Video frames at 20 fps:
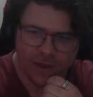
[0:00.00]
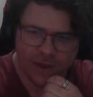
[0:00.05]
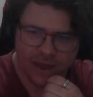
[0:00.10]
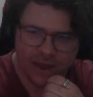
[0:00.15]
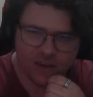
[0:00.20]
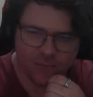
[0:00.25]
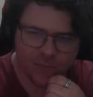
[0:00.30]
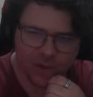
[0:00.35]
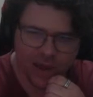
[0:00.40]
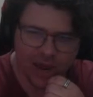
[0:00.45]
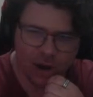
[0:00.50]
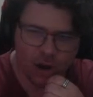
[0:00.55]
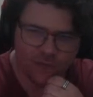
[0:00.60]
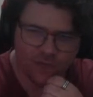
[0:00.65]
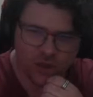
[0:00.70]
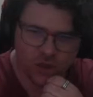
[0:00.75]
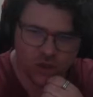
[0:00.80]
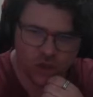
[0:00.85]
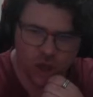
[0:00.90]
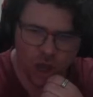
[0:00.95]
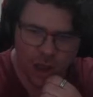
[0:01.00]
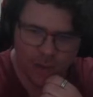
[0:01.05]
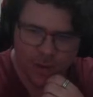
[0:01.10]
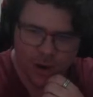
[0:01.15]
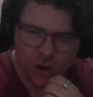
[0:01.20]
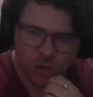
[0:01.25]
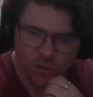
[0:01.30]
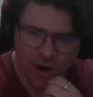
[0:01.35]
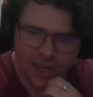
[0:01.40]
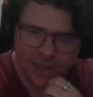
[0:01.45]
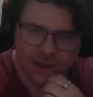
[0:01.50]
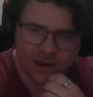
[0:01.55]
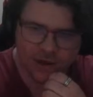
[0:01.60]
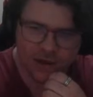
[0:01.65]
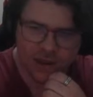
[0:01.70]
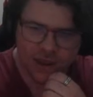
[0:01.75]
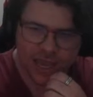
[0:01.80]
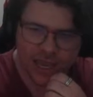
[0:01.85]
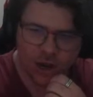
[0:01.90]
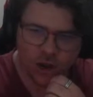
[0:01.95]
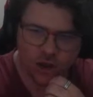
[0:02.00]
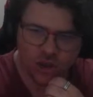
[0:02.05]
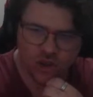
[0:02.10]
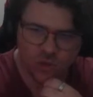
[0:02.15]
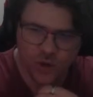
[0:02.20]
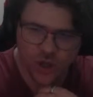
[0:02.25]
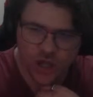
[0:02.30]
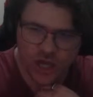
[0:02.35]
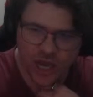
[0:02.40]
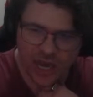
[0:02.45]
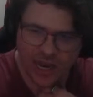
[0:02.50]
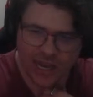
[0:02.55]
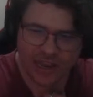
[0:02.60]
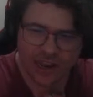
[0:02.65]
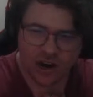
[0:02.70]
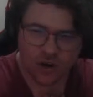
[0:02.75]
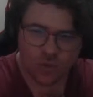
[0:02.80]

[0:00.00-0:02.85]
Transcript: There's a player over the top. Rankin. It goes to Rochelle.